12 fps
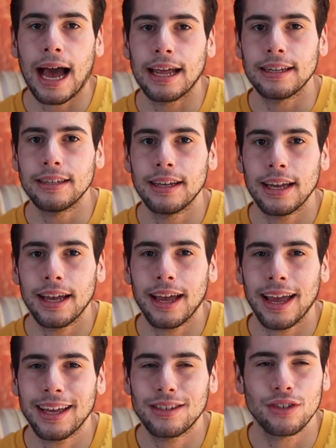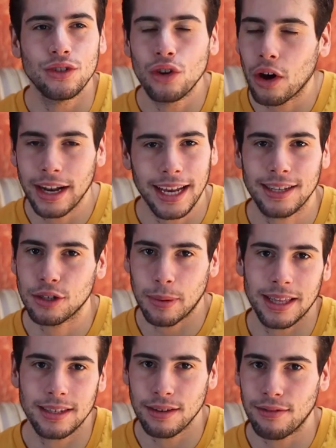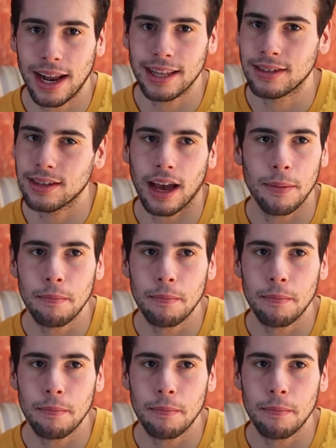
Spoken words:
and it's not an expensive lens.